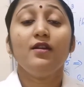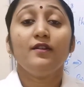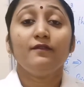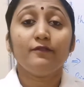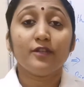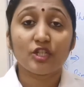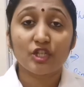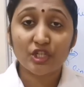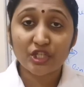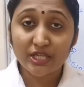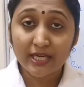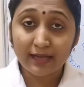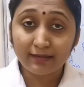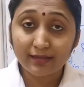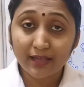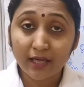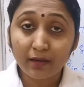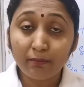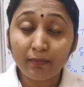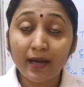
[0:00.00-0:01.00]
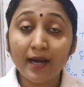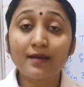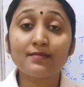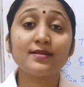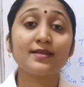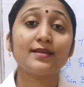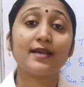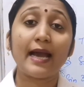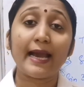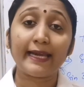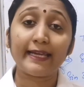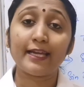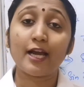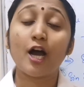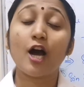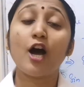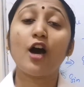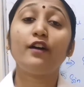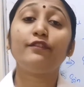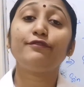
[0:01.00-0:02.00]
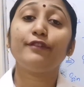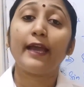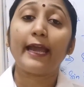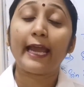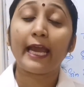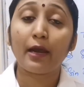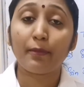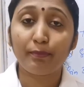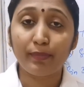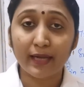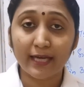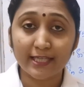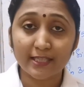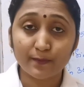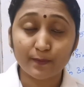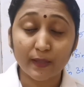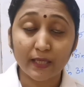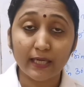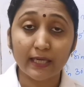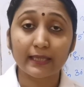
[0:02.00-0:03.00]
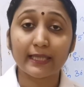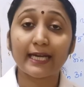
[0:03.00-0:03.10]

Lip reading: which is nothing but sine of a plus b.